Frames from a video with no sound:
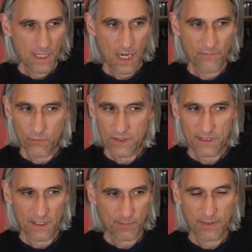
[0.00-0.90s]
I've always
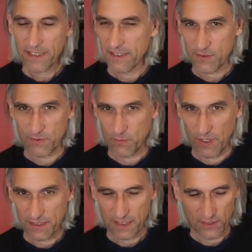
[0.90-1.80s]
liked playing this with
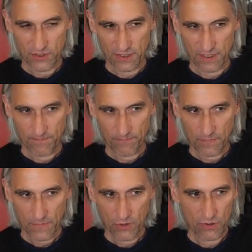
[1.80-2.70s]
white actually.
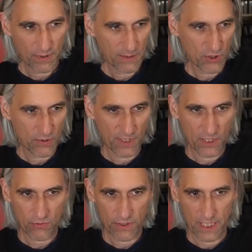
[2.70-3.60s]
You can play bishop b3